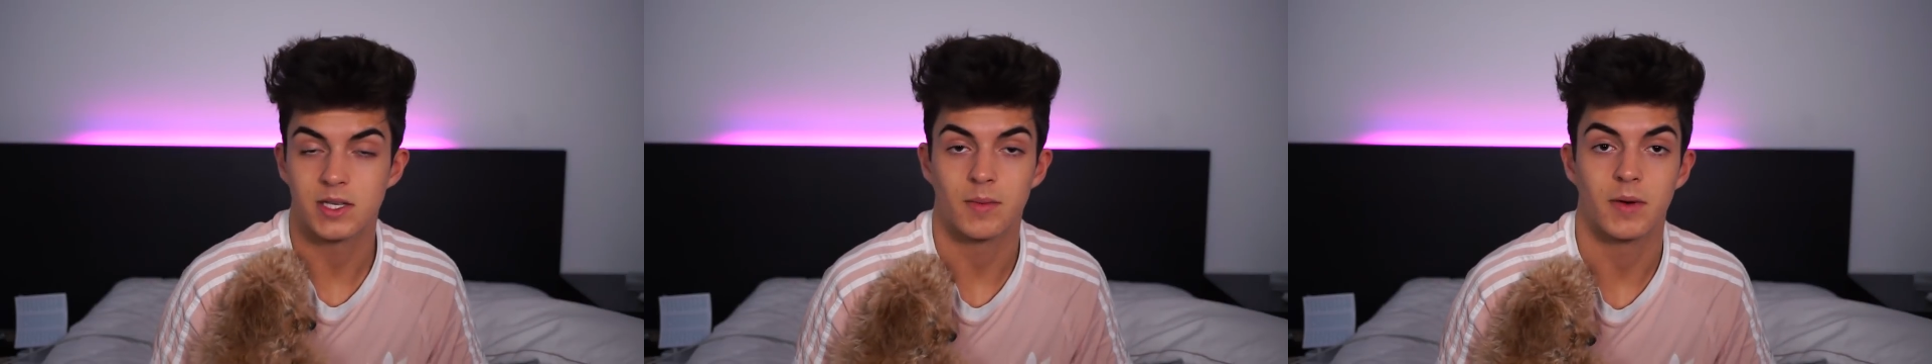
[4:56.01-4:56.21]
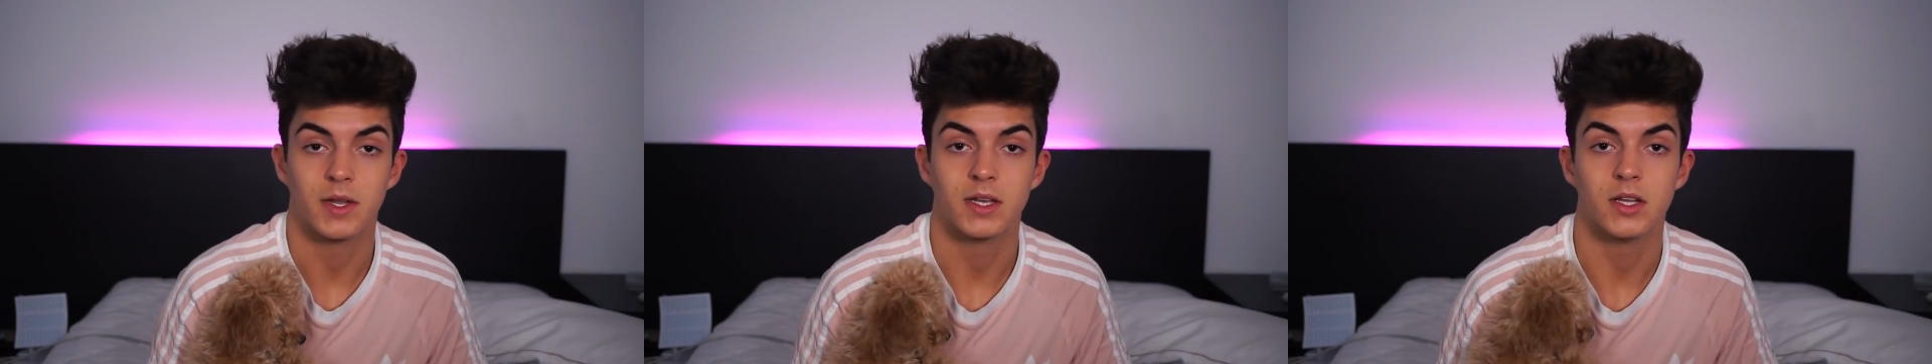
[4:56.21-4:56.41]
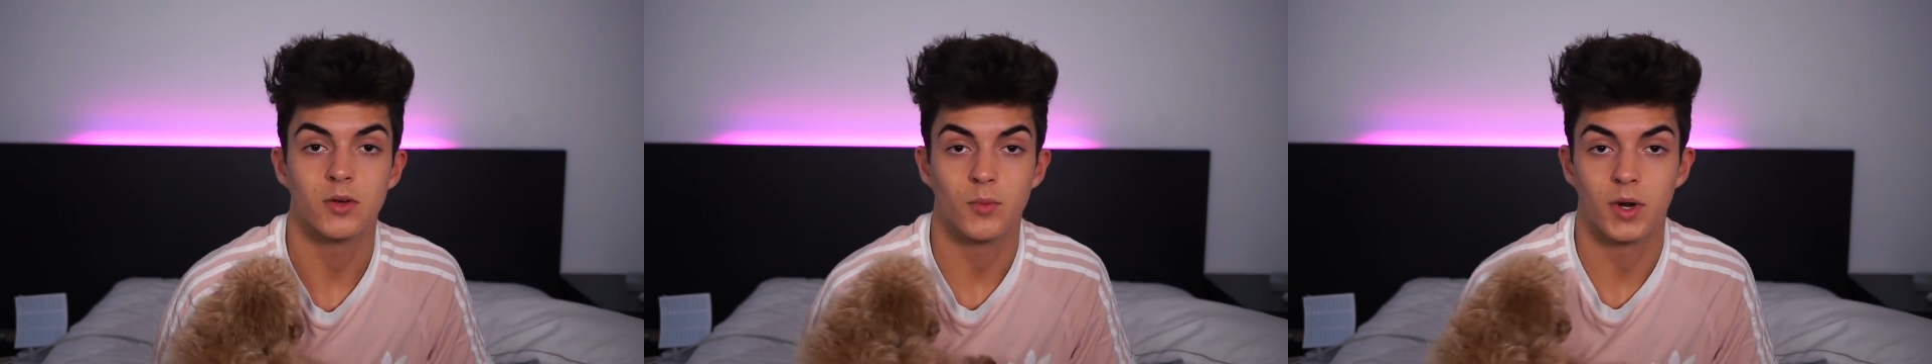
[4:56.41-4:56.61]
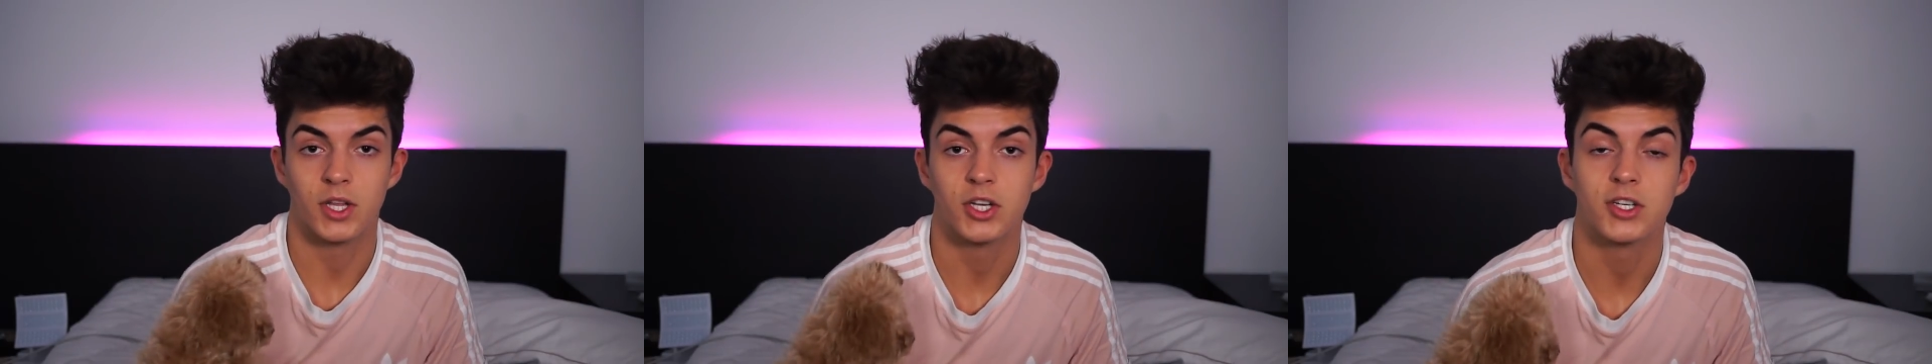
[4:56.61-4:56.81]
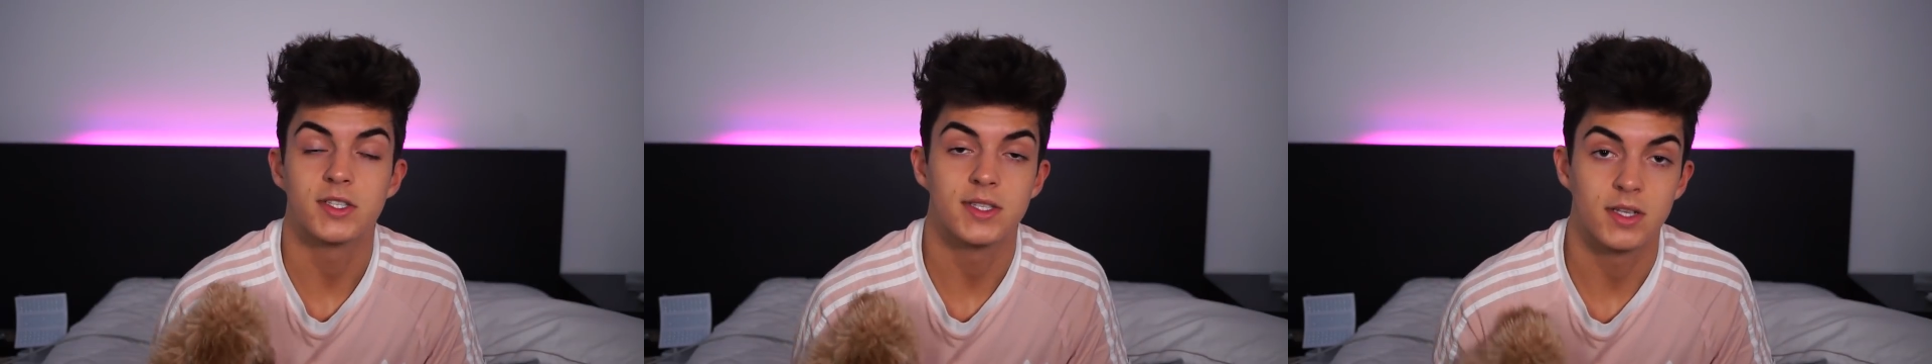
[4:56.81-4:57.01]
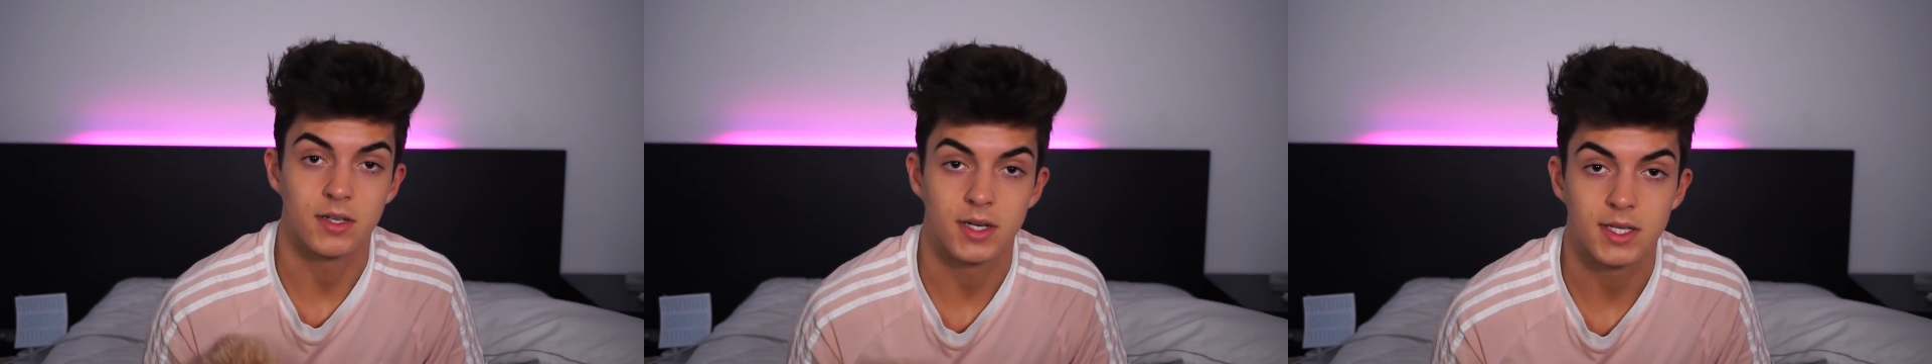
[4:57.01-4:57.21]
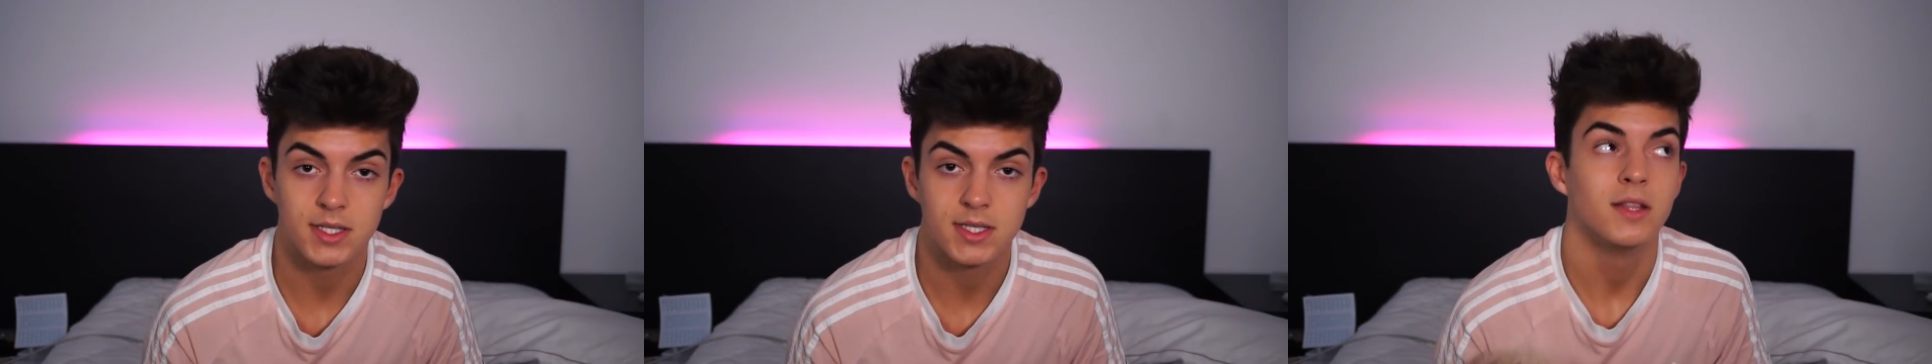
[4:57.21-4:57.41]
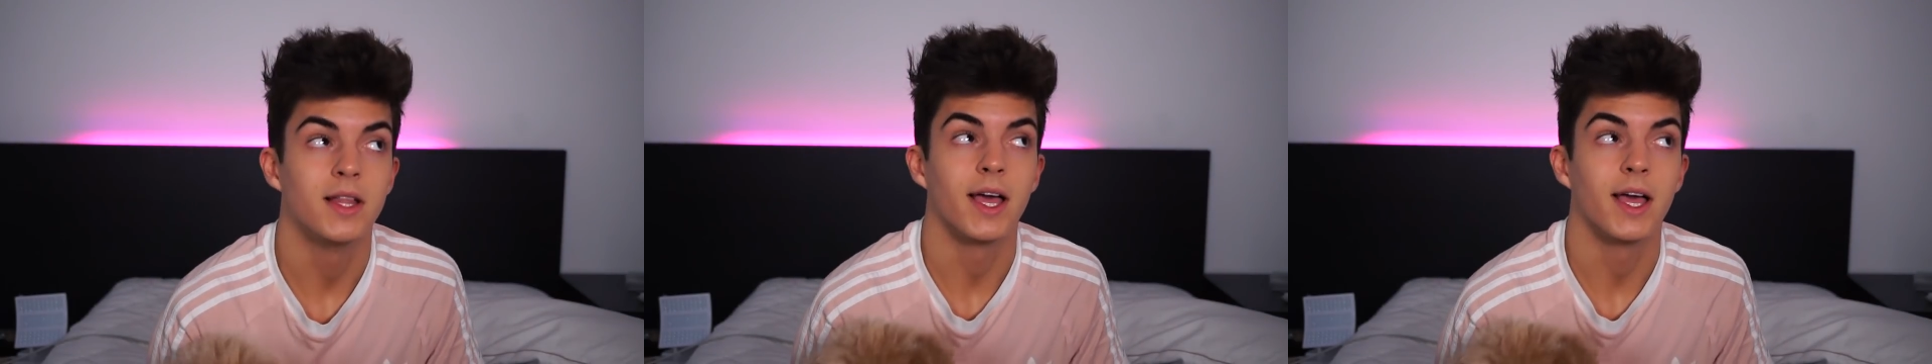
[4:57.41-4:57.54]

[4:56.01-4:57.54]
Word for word: someone one of your secrets.